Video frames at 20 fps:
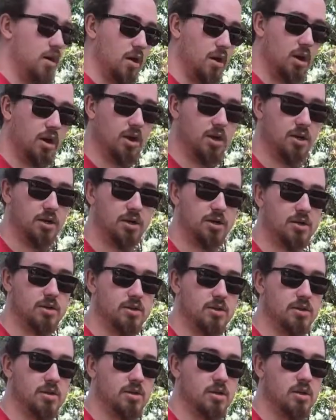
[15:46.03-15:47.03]
If
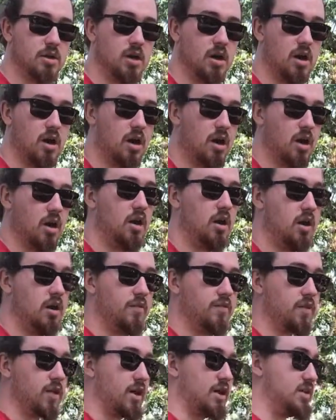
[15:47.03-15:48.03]

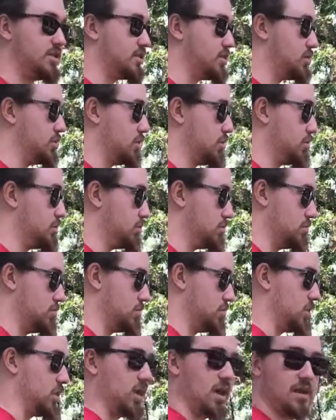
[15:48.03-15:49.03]
you guys
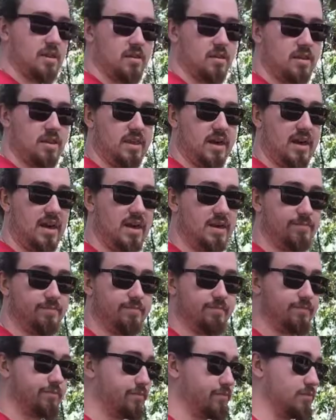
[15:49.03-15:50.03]
like that,
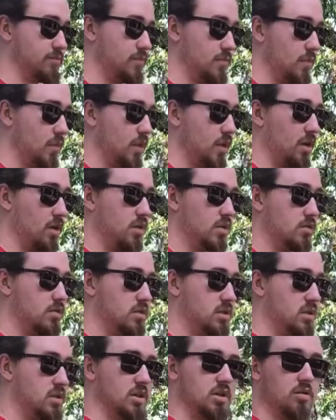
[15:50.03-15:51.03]

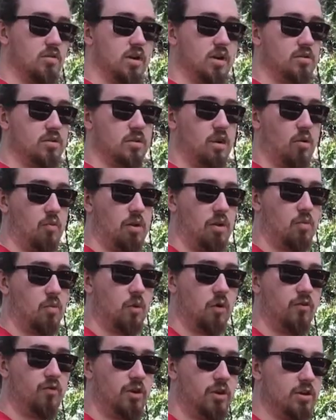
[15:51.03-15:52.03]
stick around. I'll make
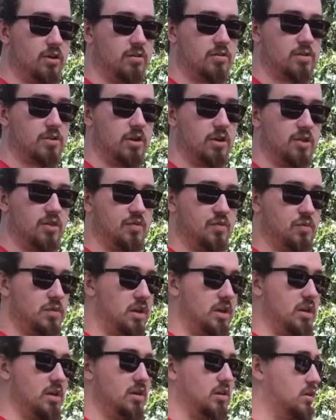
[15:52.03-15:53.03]
more videos of
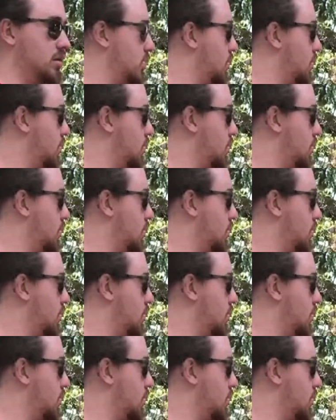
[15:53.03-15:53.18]
me.